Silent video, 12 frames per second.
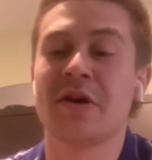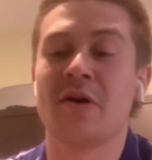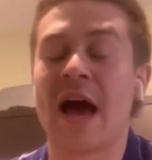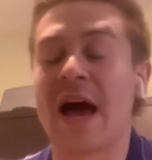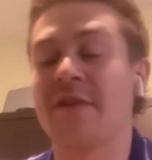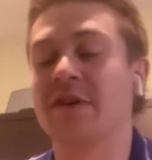
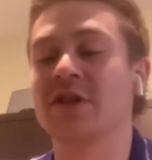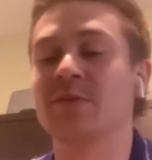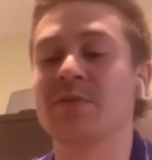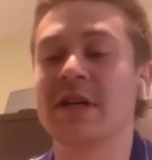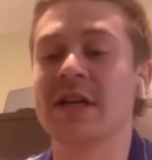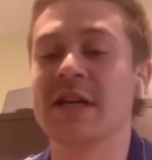having to
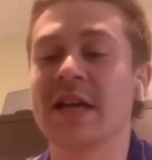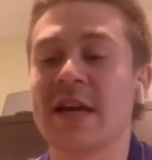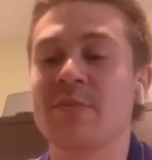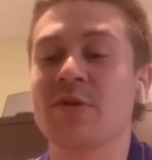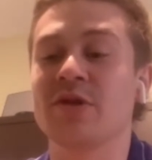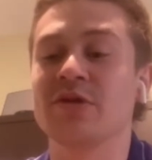be in
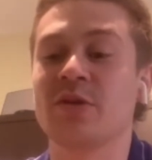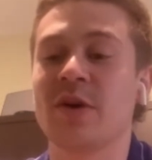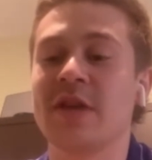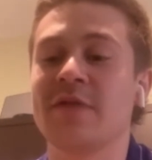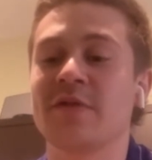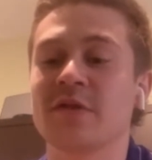game mode
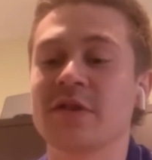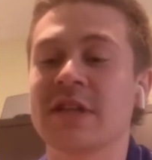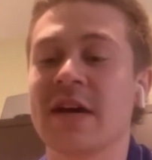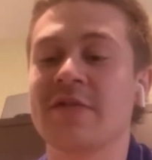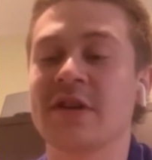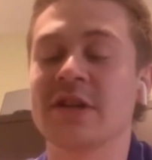
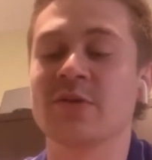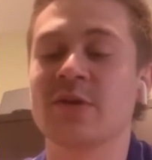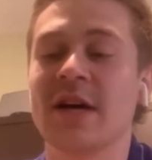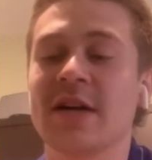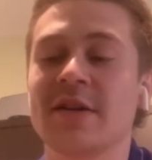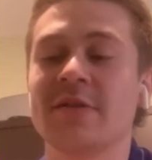24/7 as well.